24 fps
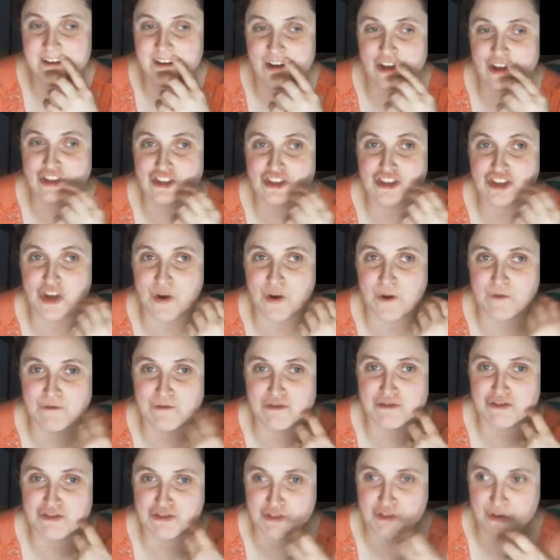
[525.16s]
So it
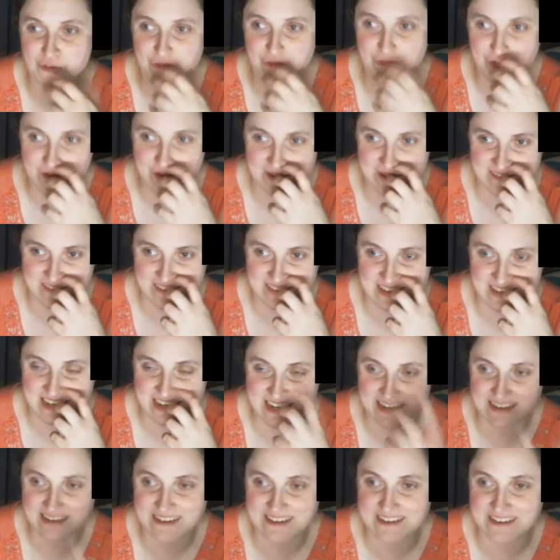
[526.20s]
was so funny that it
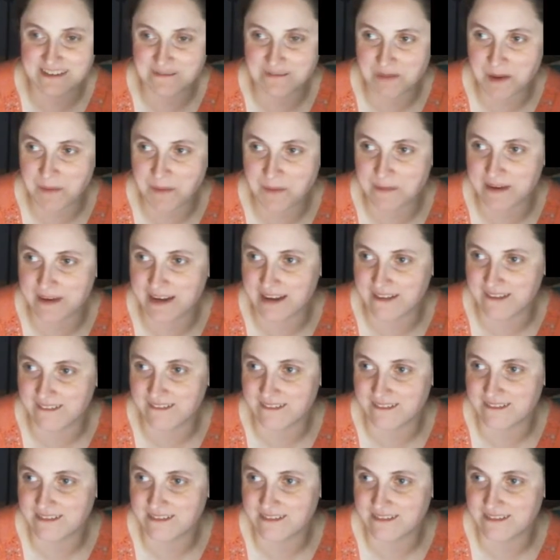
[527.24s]
ended up coming out.